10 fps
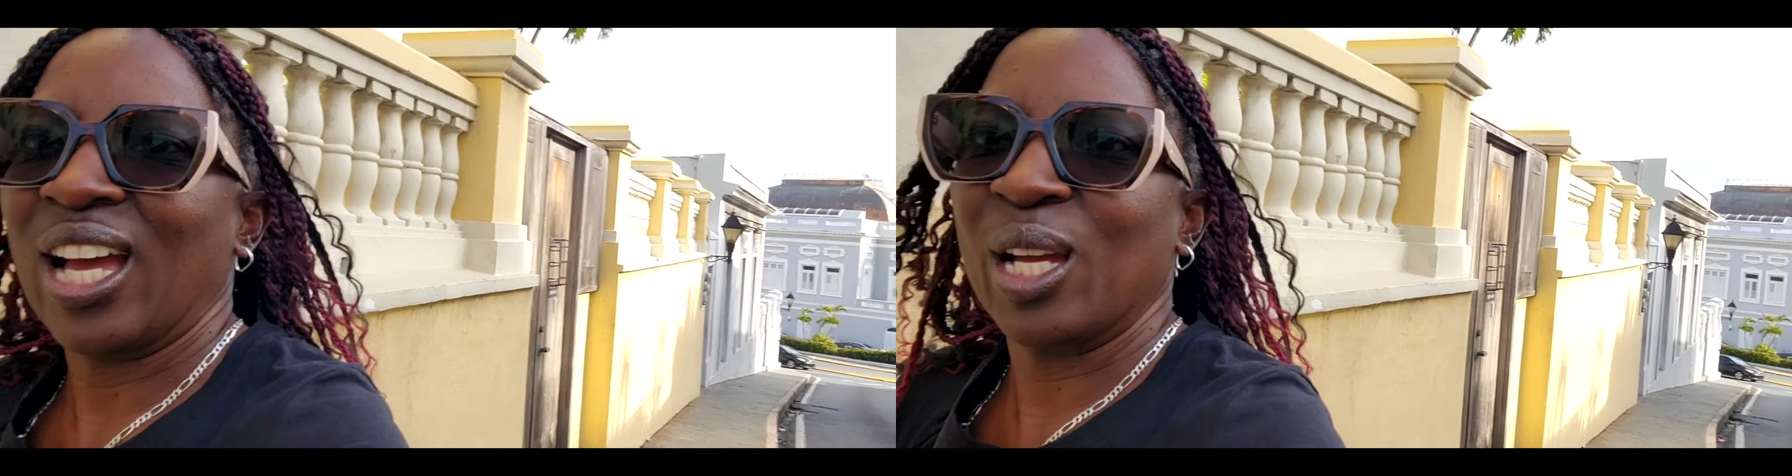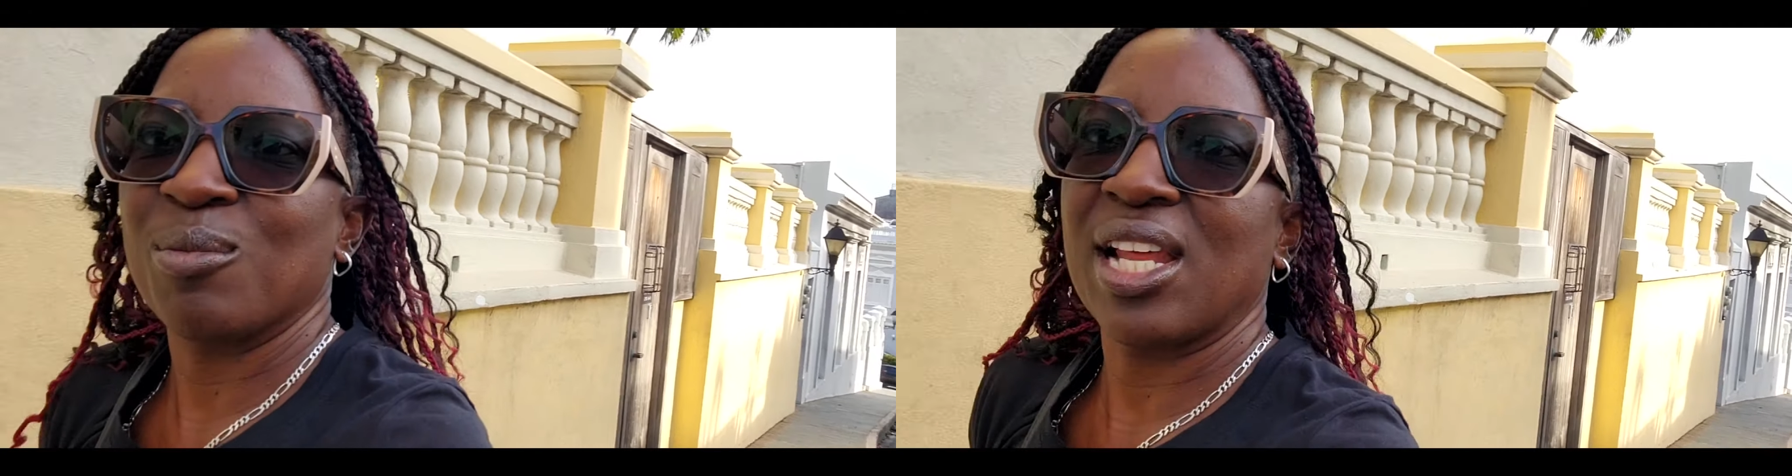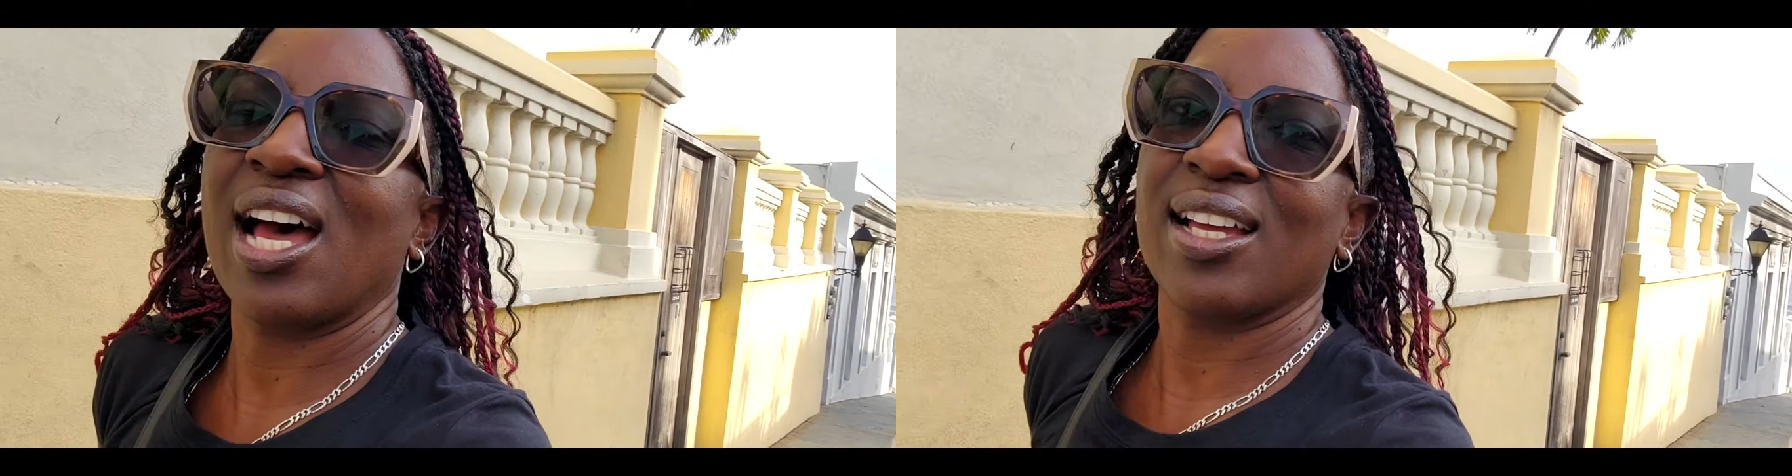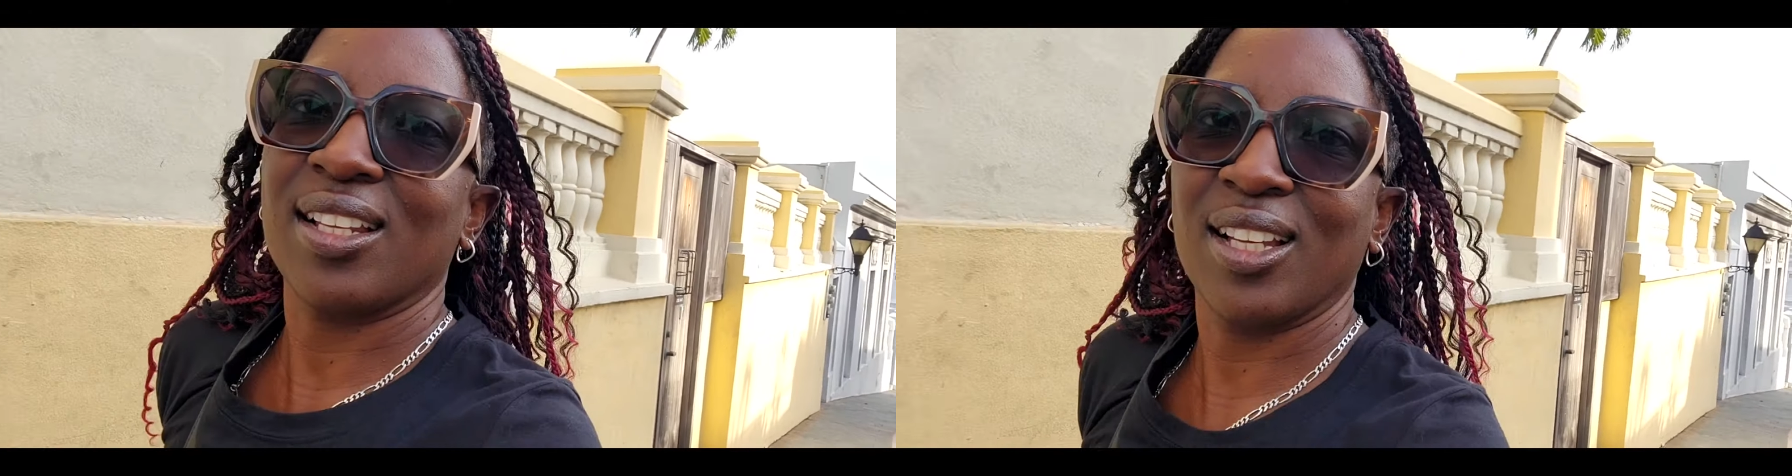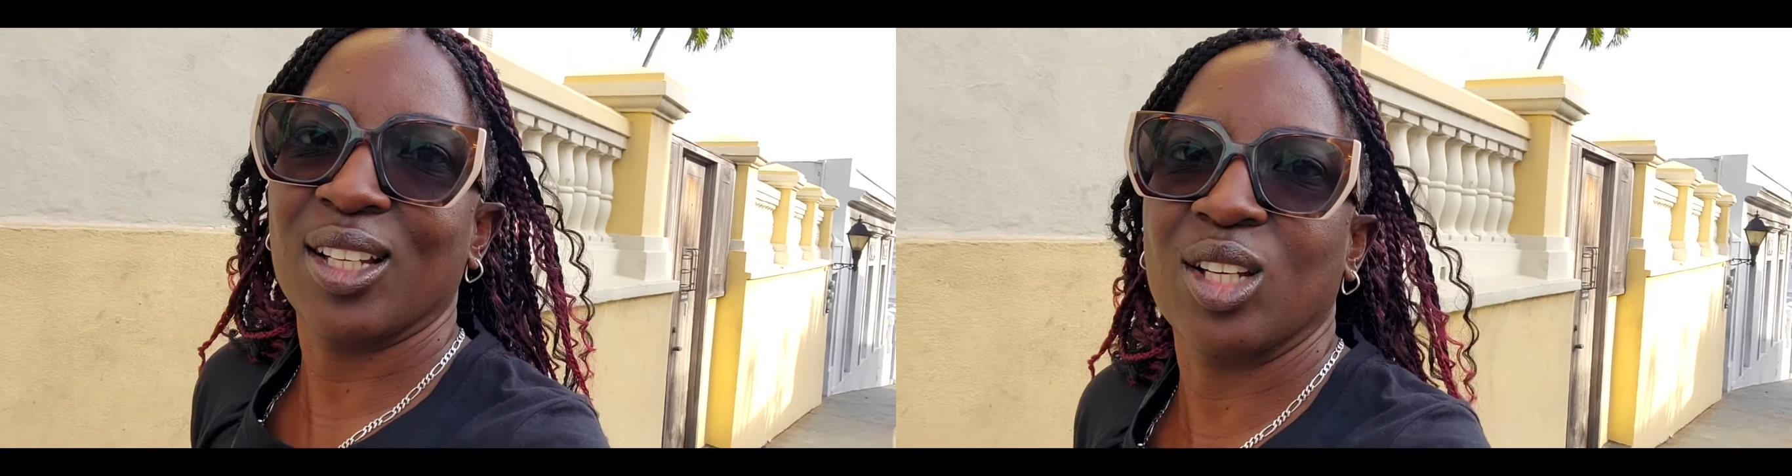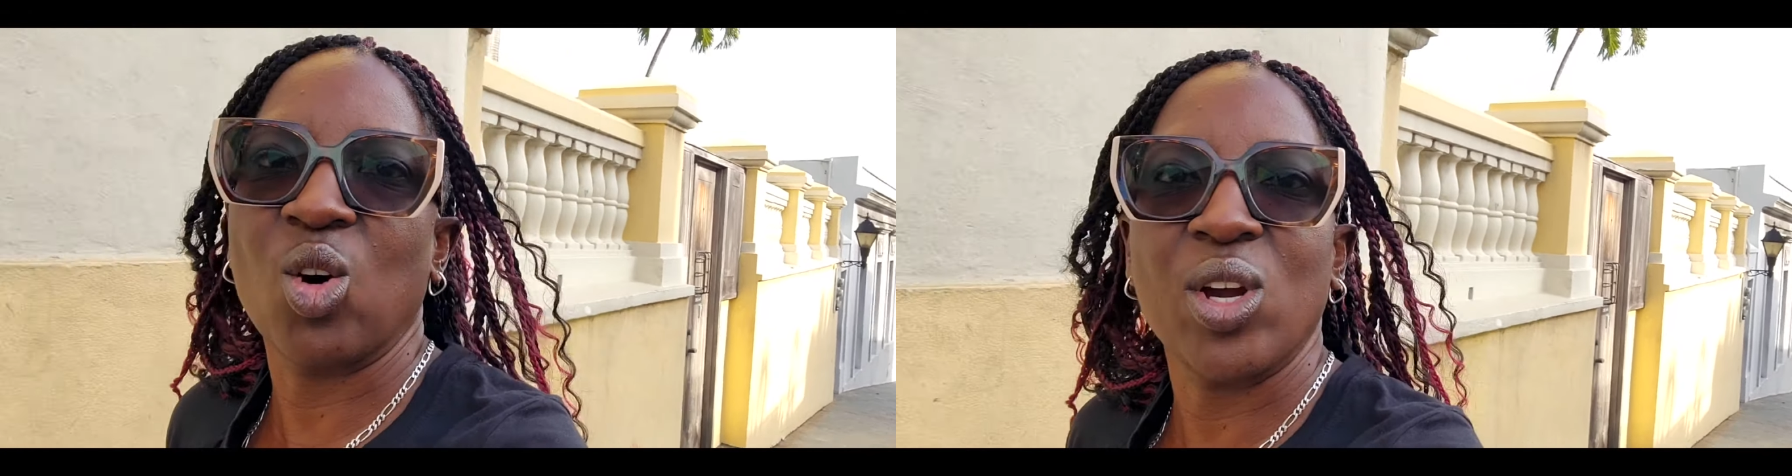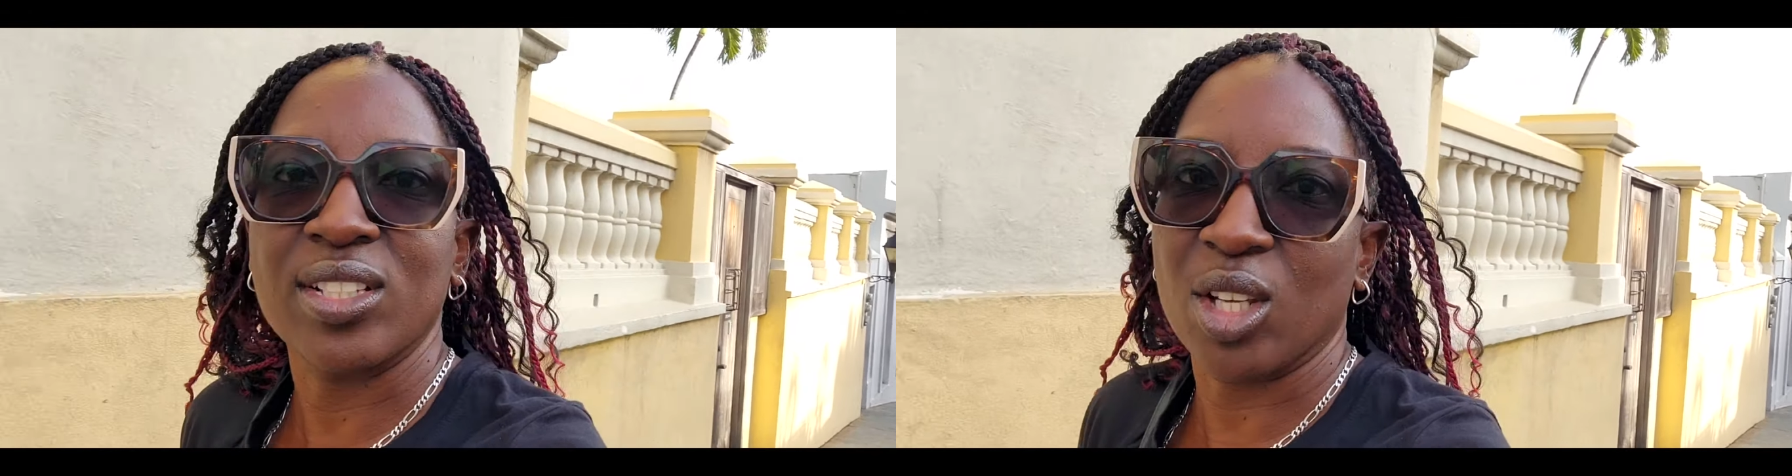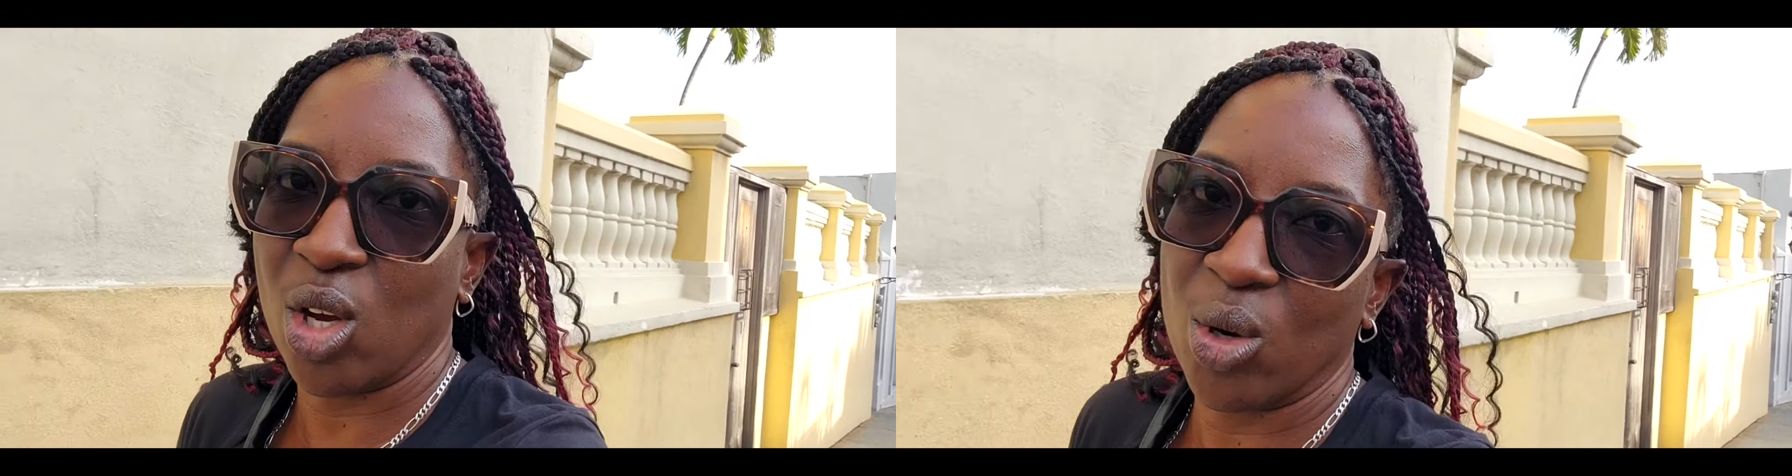am not going
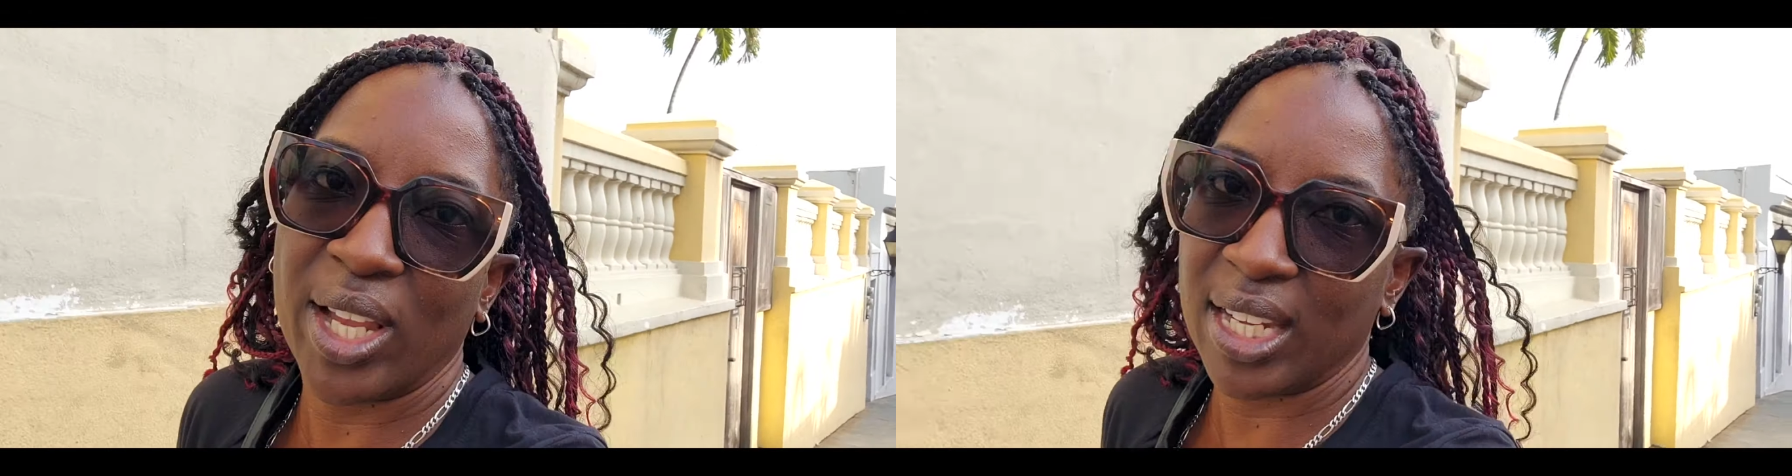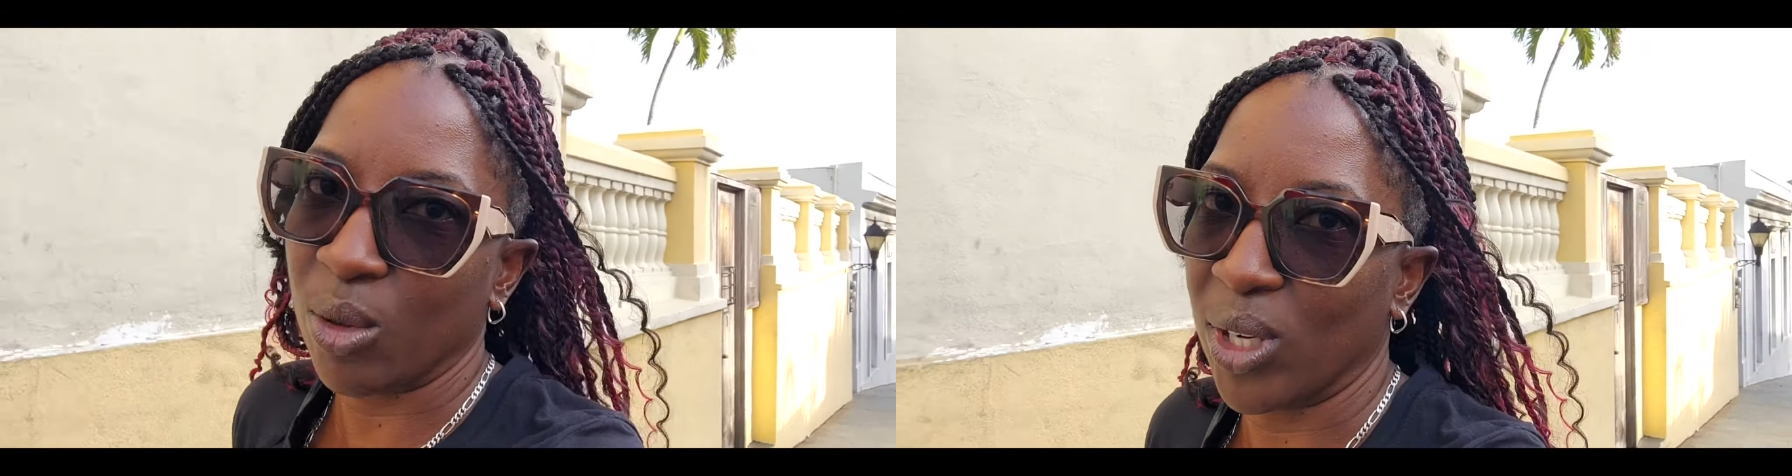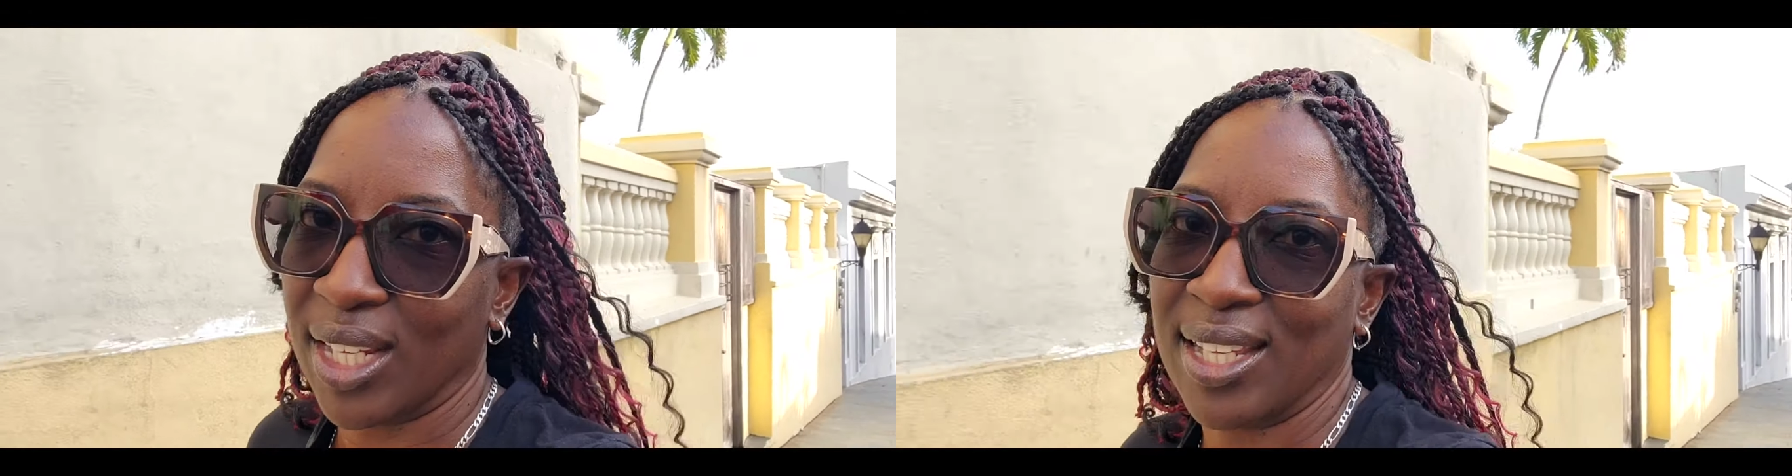to owe anyone